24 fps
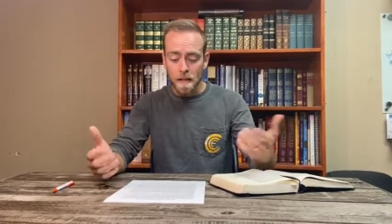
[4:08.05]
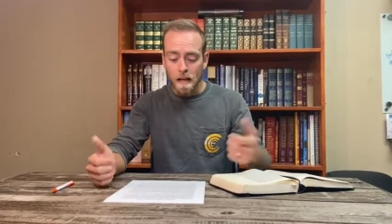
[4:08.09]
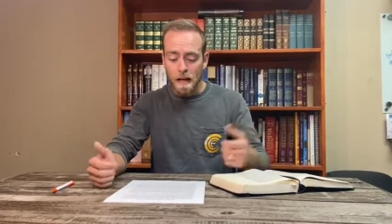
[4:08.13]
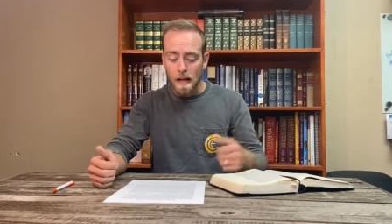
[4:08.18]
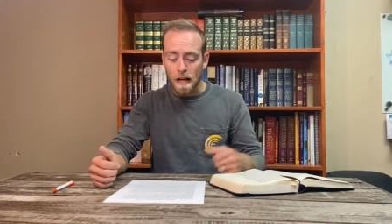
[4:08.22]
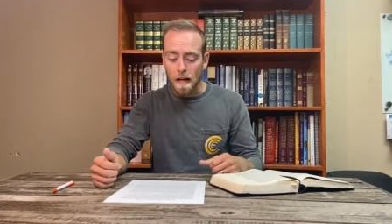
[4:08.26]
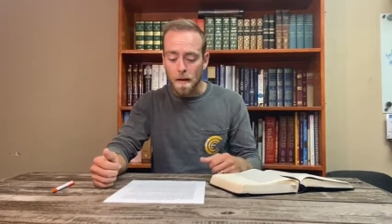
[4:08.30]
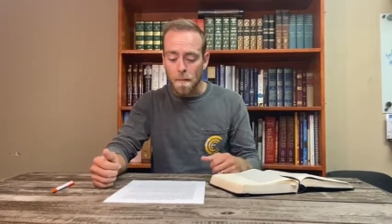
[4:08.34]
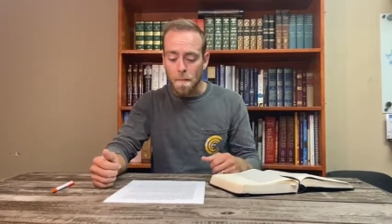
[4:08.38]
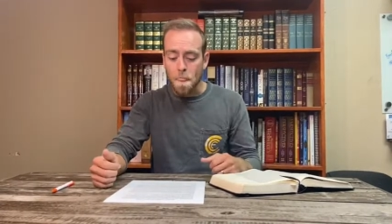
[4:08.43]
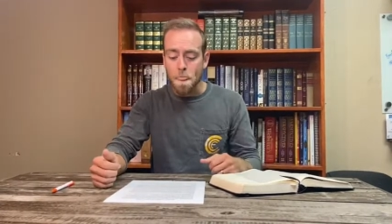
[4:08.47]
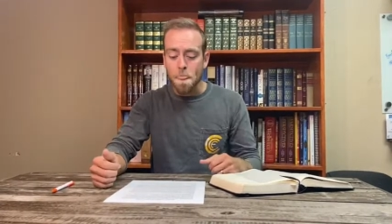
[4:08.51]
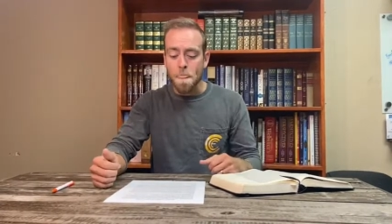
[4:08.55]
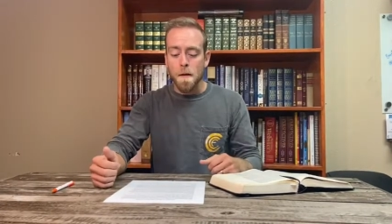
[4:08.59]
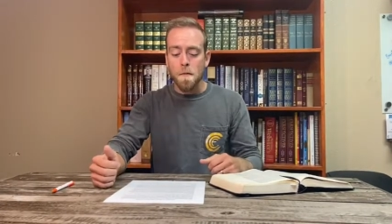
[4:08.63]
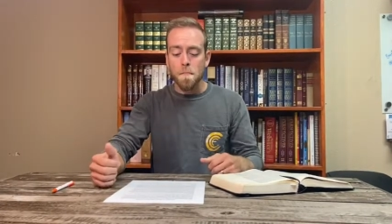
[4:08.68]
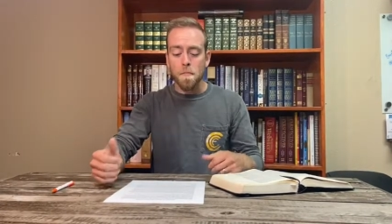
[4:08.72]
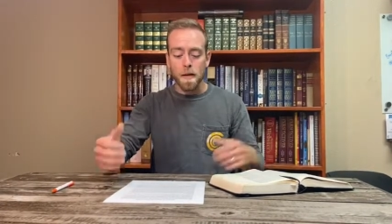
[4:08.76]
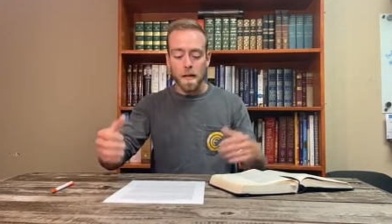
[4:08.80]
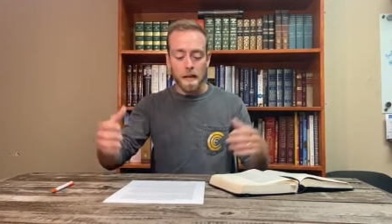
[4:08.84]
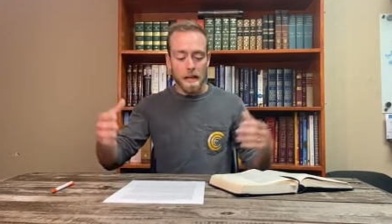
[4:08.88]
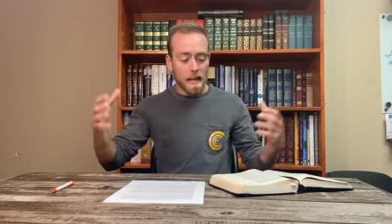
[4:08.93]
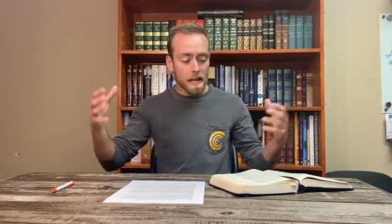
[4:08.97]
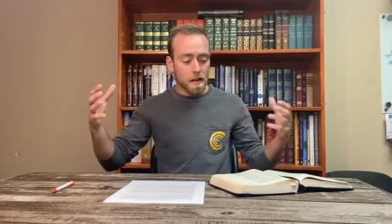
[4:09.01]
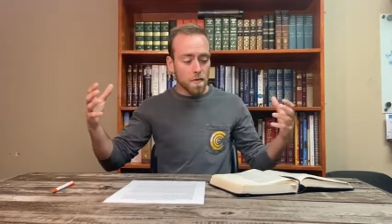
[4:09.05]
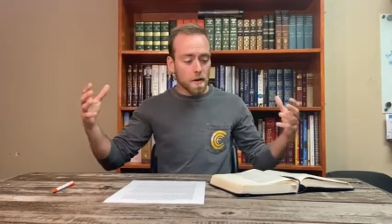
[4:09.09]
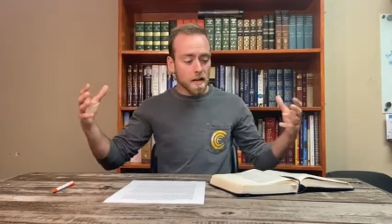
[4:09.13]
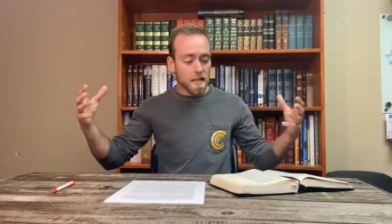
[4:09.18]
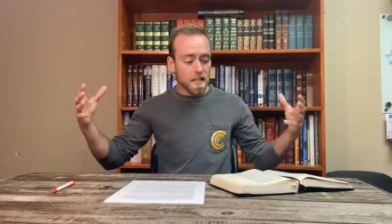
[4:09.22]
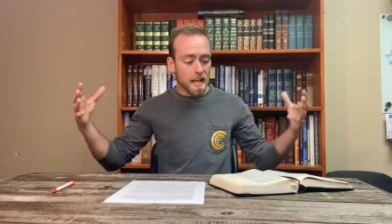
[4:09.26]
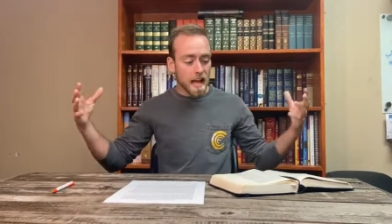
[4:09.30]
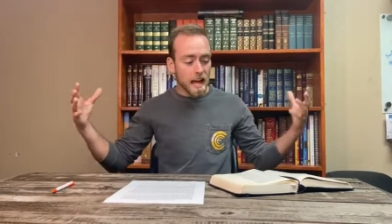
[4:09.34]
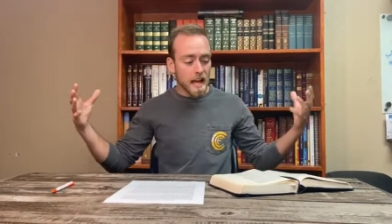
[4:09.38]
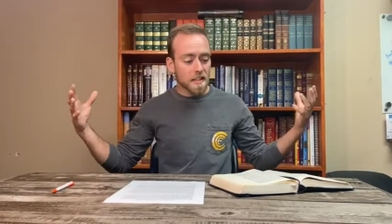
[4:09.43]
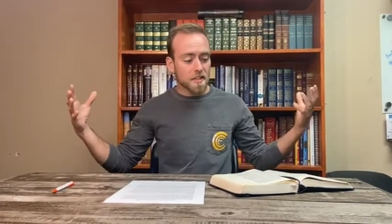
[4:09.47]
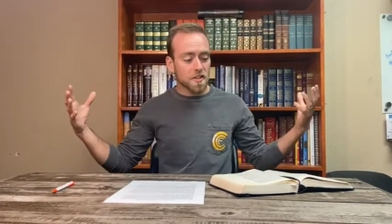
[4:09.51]
Um, but,
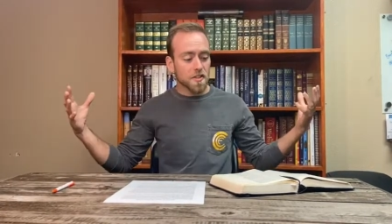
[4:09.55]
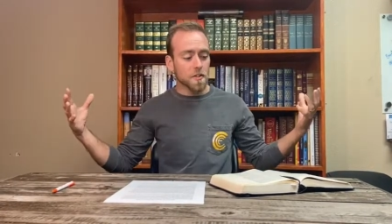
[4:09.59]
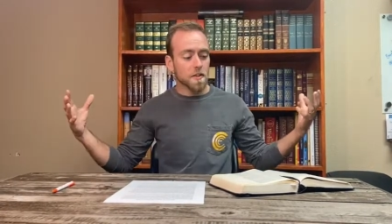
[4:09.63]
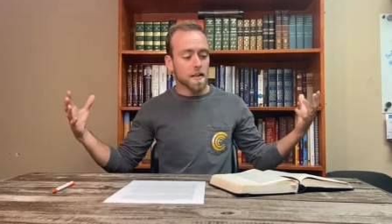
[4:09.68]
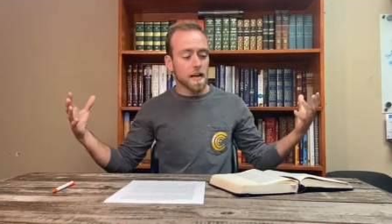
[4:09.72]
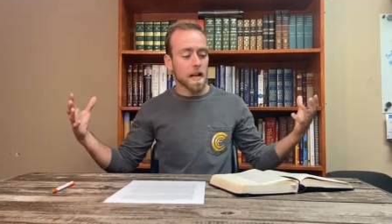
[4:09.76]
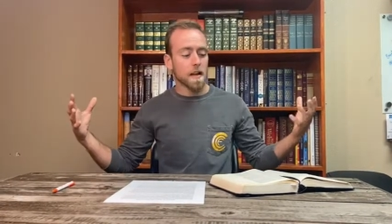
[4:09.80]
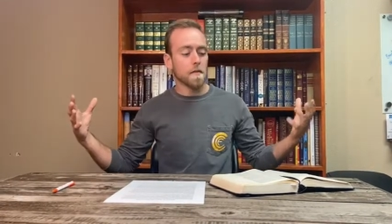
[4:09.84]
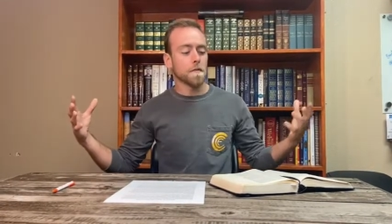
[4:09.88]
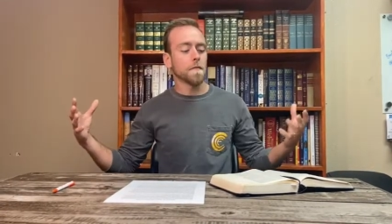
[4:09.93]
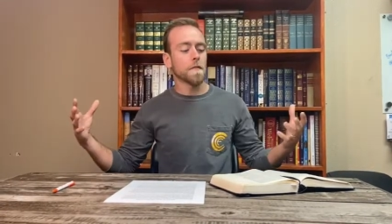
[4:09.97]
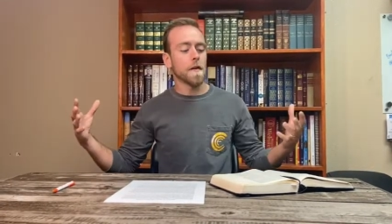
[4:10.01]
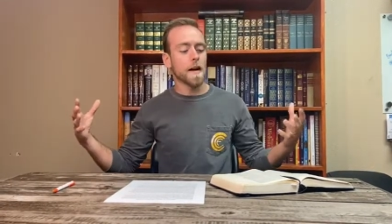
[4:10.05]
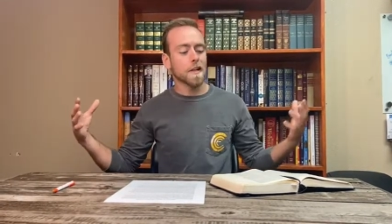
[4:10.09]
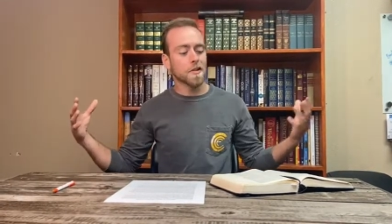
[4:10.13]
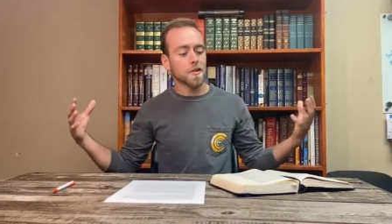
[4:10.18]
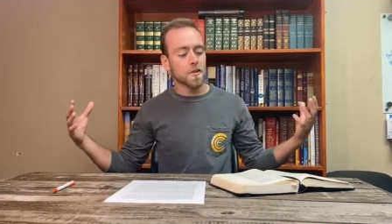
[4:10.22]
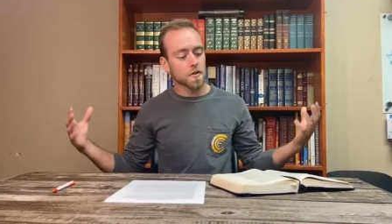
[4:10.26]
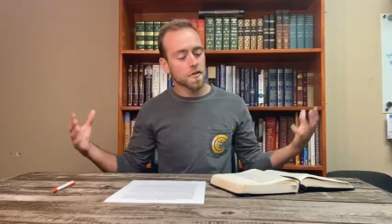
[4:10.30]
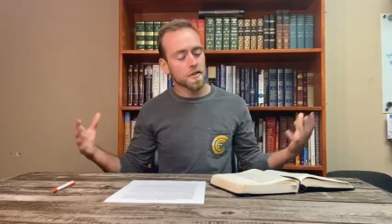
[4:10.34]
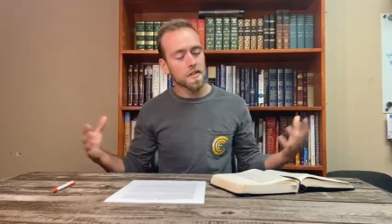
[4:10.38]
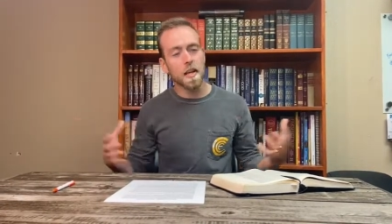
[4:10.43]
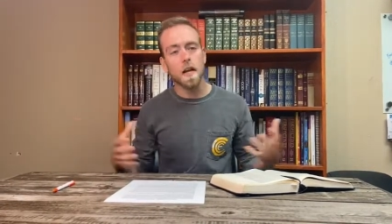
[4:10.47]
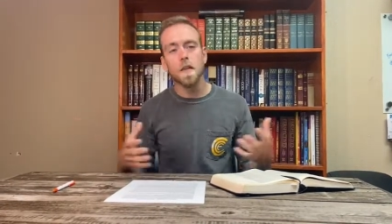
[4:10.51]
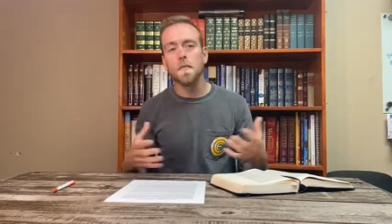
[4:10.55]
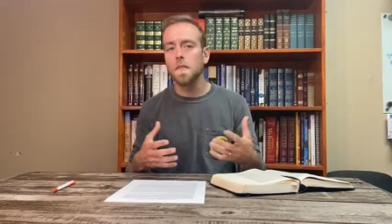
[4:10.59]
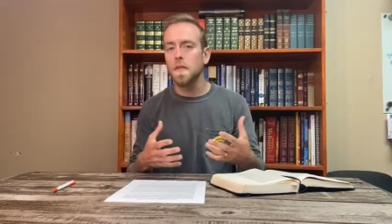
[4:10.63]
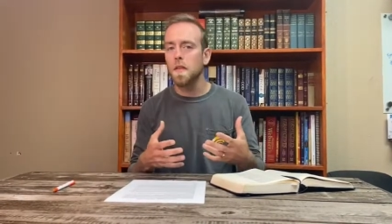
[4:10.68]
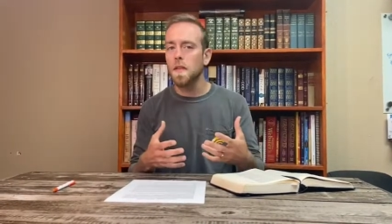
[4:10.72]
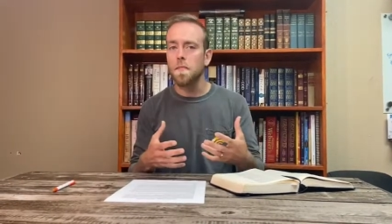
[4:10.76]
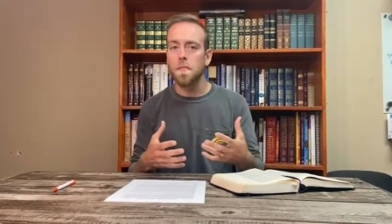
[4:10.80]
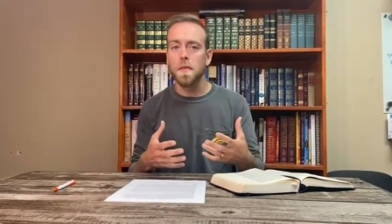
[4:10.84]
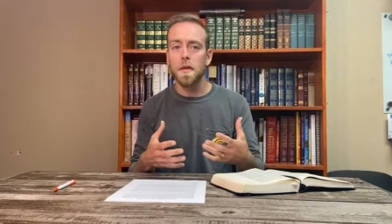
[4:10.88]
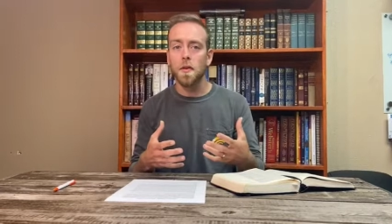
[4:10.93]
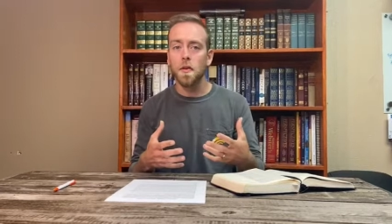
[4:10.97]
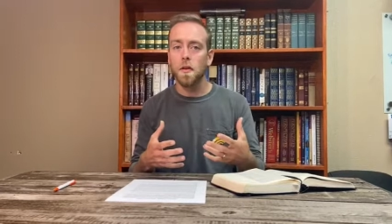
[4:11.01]
anyways, Esther kind of finds herself in
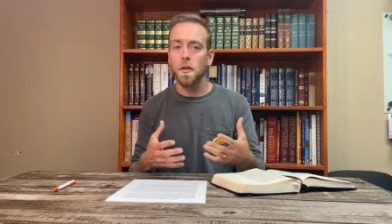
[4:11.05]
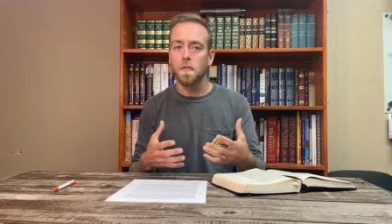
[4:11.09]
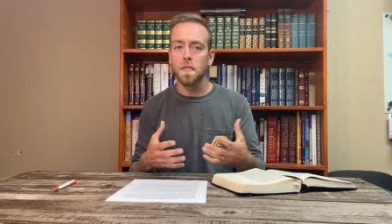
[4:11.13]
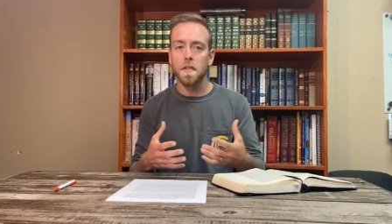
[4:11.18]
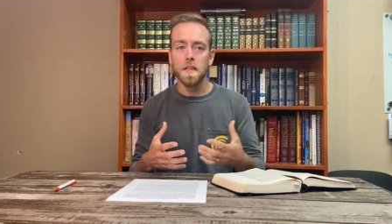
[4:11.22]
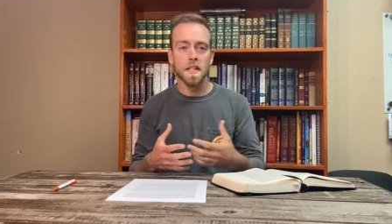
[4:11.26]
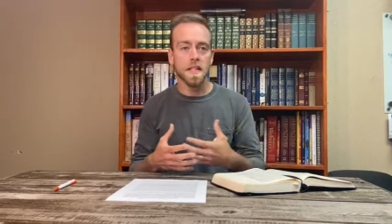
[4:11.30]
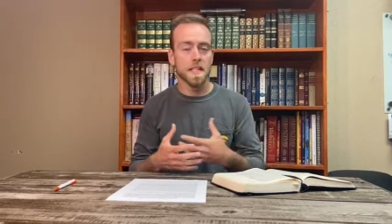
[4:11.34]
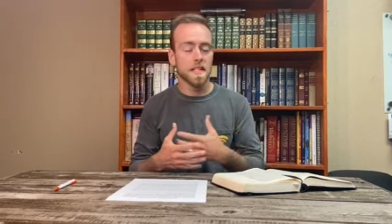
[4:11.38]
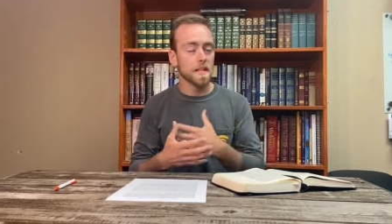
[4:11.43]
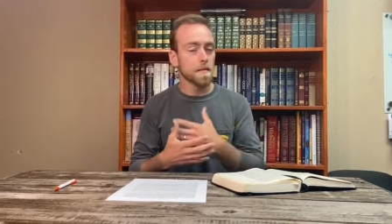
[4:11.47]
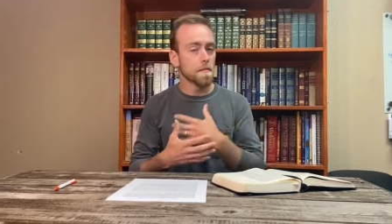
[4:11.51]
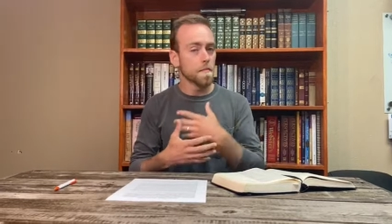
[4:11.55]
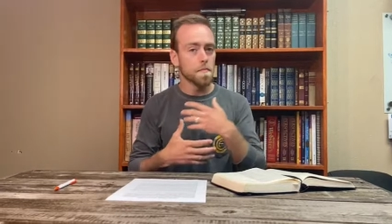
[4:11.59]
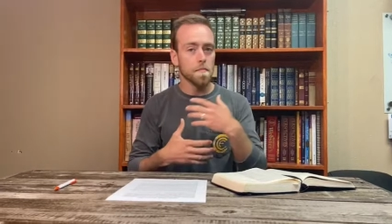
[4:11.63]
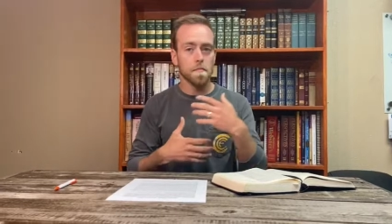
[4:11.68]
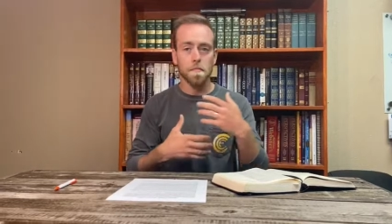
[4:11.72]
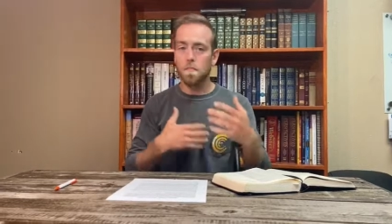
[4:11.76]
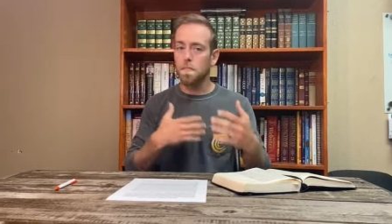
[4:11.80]
the middle of this